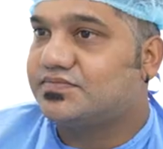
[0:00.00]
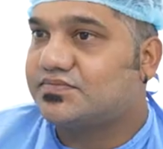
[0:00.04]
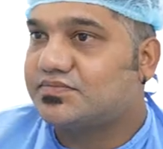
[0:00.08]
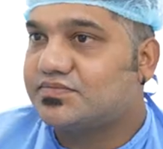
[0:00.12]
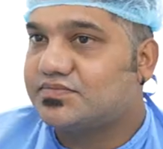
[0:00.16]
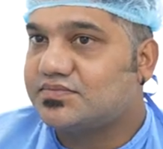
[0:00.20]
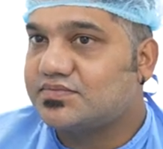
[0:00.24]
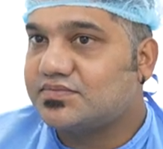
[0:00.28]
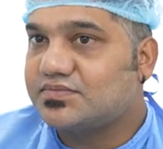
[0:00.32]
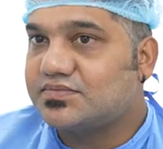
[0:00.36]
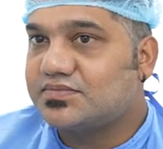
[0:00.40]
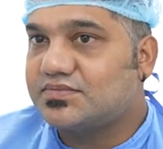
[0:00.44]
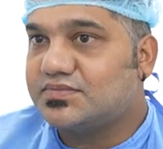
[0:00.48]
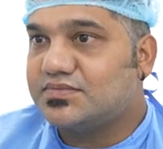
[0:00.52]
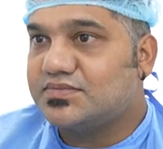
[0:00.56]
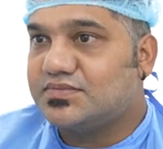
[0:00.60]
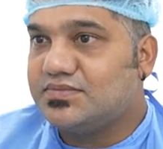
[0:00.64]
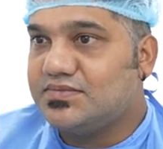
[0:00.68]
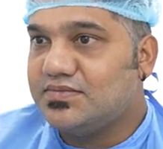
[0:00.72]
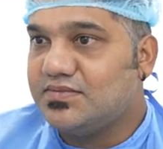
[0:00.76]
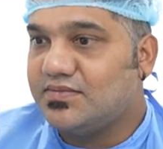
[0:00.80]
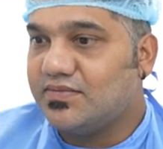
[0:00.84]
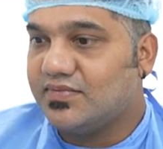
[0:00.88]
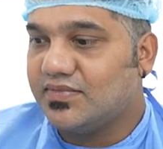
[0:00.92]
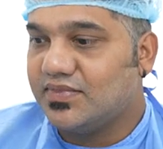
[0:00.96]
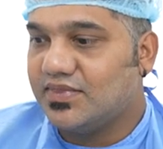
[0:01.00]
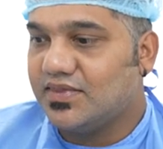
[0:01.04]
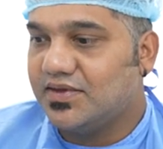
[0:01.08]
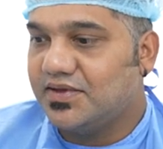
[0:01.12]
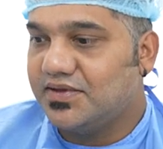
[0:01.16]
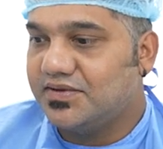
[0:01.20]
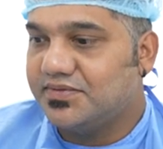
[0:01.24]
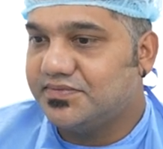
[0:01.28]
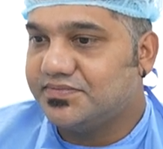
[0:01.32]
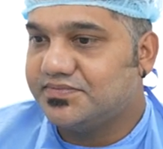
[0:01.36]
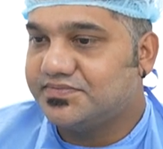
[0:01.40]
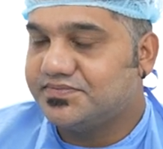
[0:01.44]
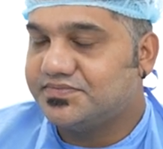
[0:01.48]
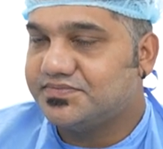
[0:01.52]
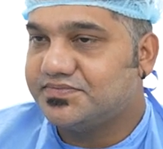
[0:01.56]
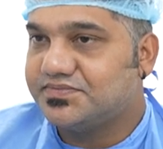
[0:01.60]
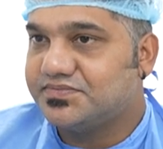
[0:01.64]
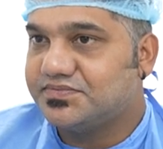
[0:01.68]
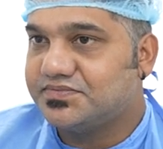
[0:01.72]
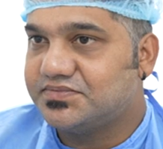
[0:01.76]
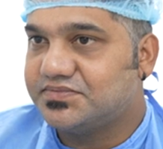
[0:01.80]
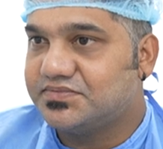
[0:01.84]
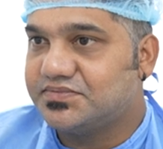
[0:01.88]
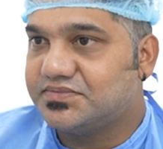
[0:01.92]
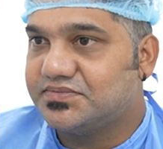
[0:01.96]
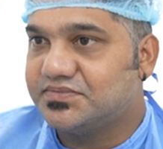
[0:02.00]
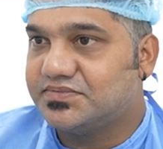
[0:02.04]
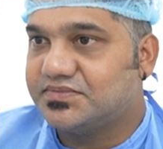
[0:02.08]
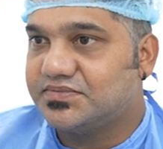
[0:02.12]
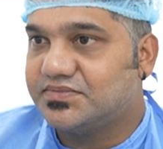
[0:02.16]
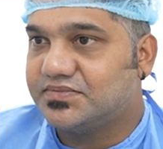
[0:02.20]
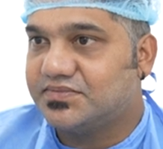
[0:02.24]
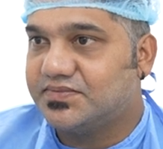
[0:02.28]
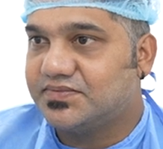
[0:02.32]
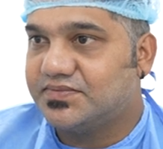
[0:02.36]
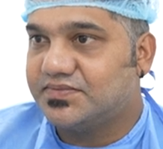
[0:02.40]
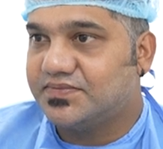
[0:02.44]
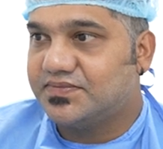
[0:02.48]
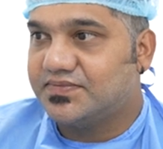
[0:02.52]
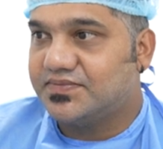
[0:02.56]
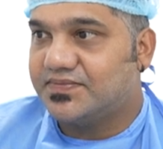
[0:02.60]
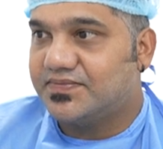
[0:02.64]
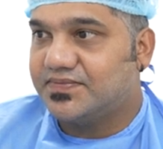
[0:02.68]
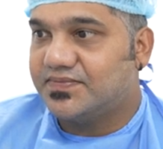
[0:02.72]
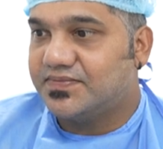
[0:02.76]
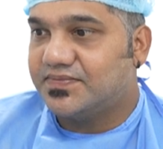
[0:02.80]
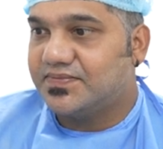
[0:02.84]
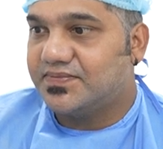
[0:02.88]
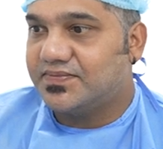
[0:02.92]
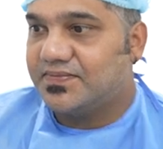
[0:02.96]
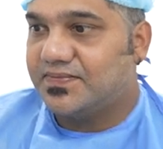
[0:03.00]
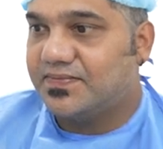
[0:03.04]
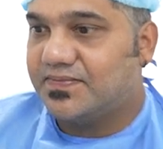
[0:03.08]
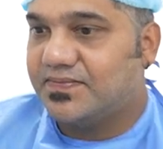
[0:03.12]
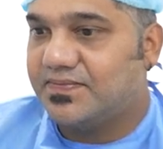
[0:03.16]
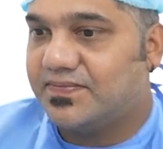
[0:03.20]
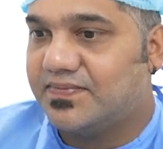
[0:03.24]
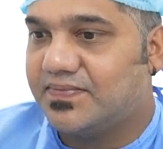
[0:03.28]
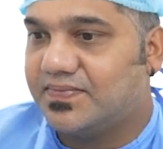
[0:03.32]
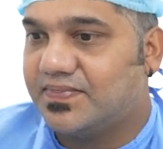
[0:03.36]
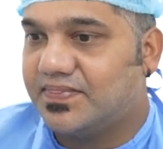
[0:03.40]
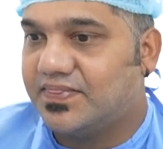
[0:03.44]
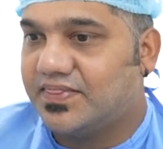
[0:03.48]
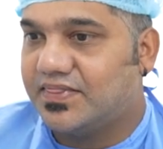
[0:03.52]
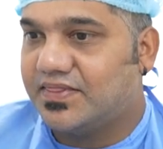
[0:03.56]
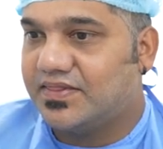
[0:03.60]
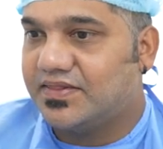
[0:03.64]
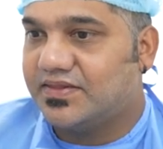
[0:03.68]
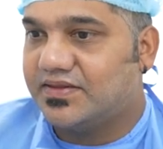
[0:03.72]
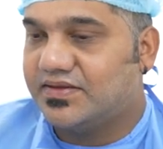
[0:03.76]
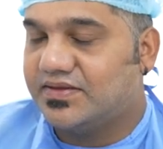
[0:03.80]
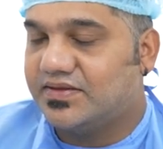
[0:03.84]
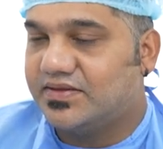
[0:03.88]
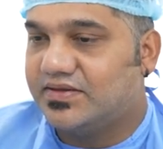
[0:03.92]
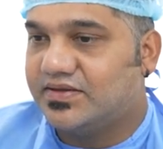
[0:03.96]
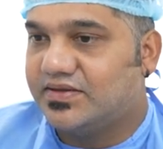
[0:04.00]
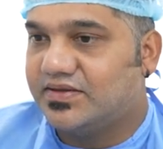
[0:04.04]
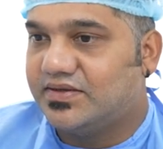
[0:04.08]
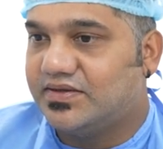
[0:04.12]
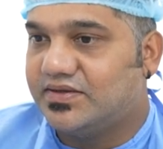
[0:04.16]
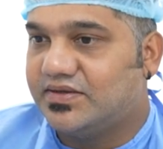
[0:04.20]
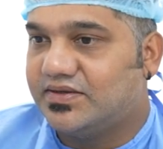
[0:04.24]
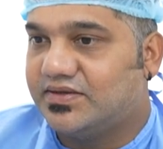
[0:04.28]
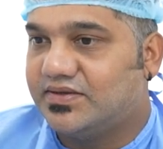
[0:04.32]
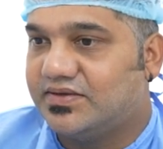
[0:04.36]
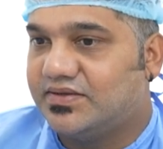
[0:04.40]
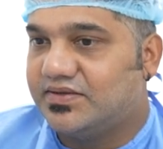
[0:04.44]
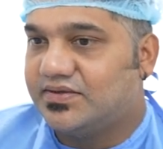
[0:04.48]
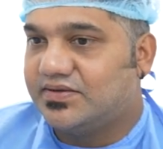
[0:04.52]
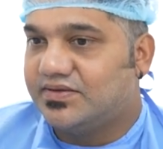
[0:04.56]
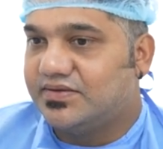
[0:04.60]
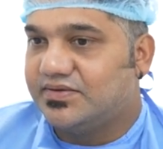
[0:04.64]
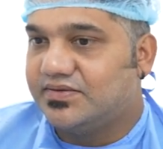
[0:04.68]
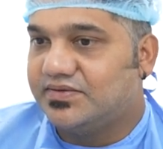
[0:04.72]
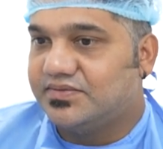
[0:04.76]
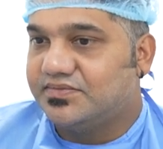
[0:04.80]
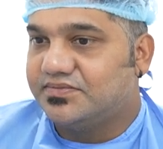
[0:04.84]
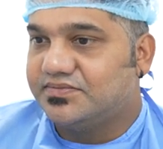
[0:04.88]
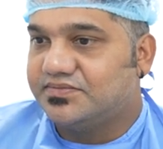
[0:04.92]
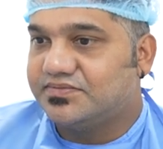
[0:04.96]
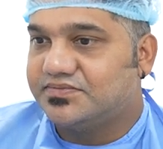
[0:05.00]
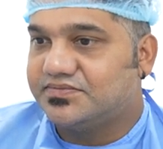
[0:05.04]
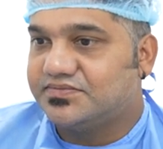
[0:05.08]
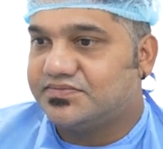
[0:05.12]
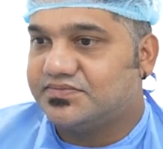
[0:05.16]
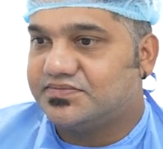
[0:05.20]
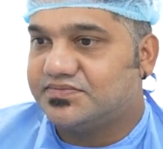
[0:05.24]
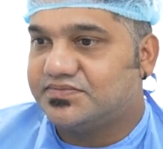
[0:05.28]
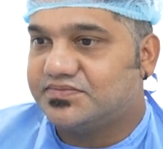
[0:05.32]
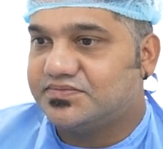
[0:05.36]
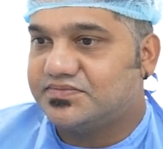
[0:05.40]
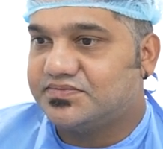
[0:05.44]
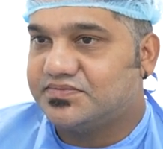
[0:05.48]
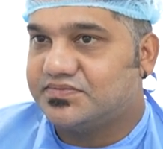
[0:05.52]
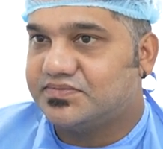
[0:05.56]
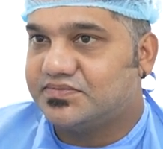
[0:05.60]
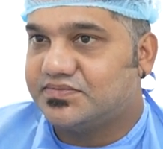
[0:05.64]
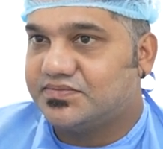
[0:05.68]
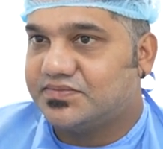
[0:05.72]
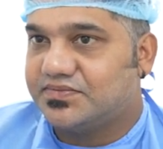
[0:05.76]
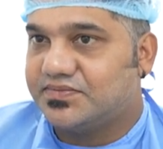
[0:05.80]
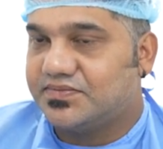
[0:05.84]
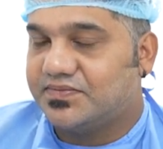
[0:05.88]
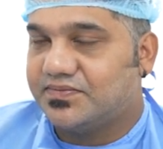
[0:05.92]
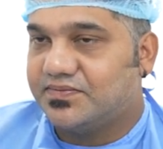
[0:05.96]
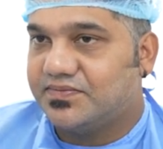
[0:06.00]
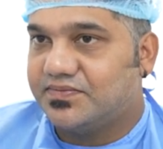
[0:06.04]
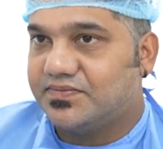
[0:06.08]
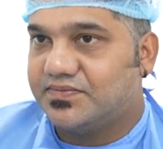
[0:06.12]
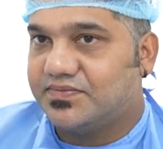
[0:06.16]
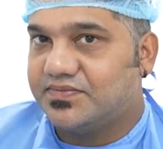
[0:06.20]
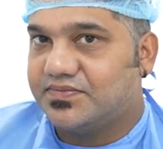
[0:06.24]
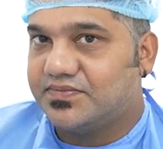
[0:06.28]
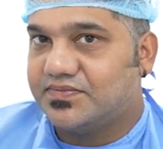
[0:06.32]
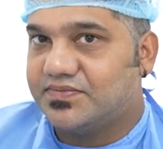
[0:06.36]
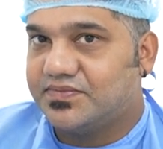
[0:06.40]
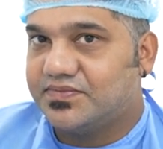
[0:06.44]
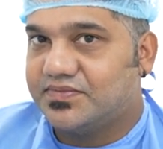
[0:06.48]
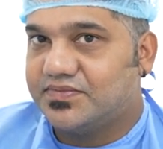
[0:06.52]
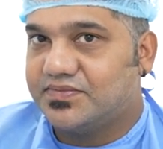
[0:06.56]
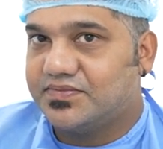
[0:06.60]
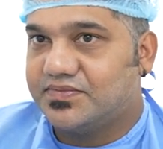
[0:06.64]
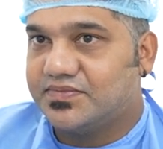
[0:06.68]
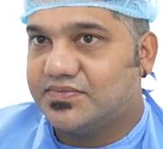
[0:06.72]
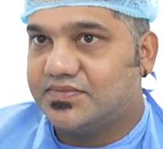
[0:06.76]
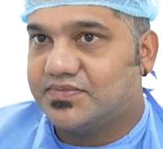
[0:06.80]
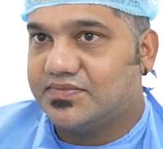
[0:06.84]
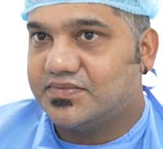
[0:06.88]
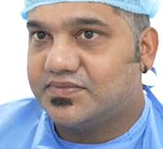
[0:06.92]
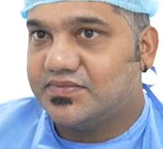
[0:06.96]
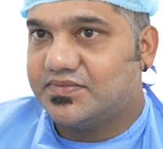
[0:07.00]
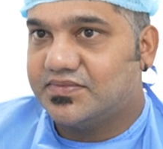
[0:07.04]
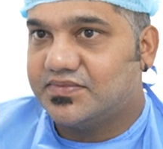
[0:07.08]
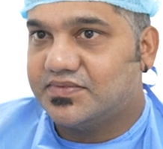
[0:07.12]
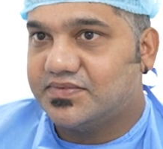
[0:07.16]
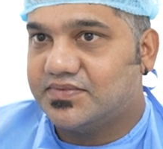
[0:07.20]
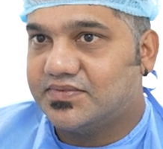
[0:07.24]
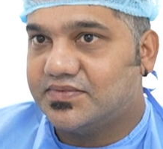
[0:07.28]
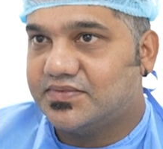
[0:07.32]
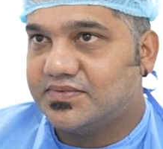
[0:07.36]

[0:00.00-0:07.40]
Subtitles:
(not speaking)